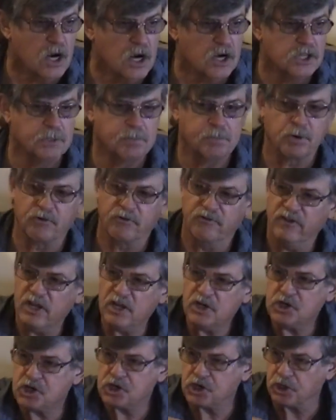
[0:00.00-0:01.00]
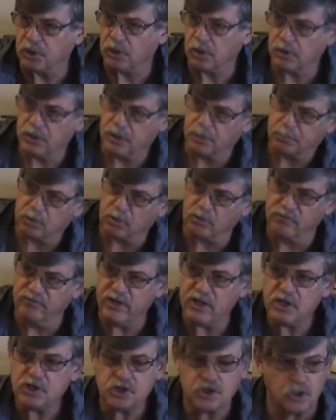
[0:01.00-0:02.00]
The
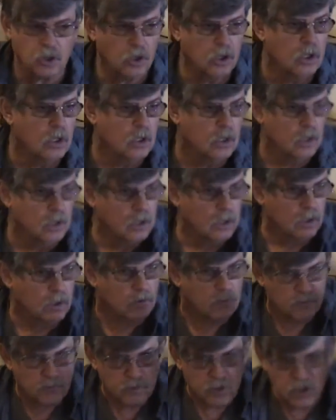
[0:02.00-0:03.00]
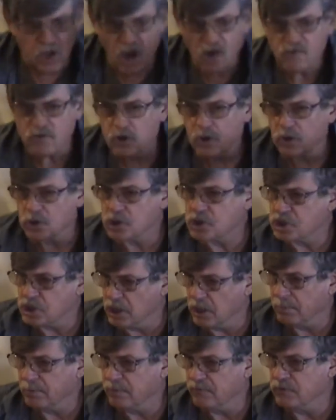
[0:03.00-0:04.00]
provincial
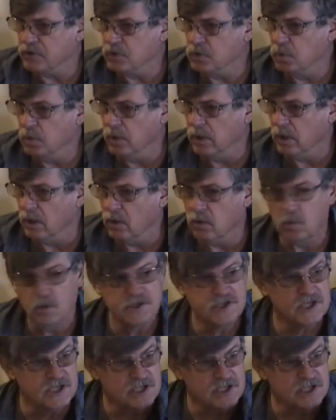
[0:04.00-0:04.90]
governorship, if you will, was in